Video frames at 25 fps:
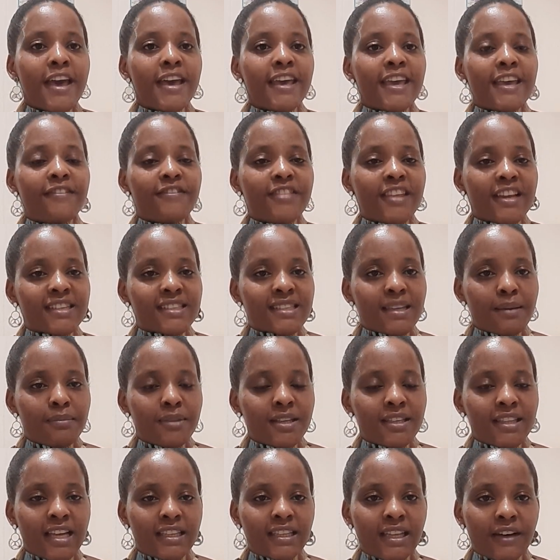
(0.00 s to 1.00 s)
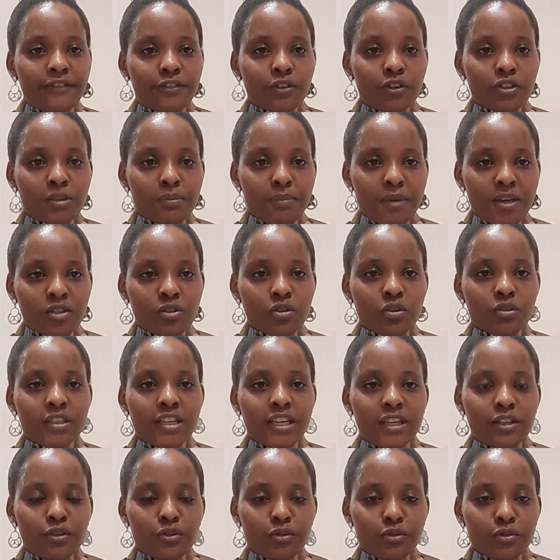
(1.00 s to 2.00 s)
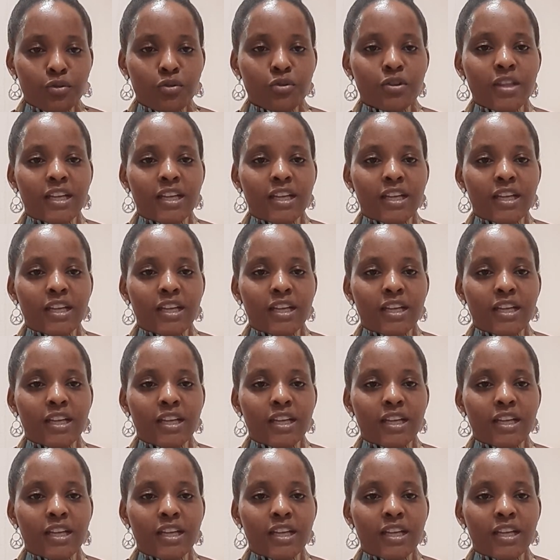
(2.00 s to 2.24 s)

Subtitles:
If there is something that I've not mentioned and you know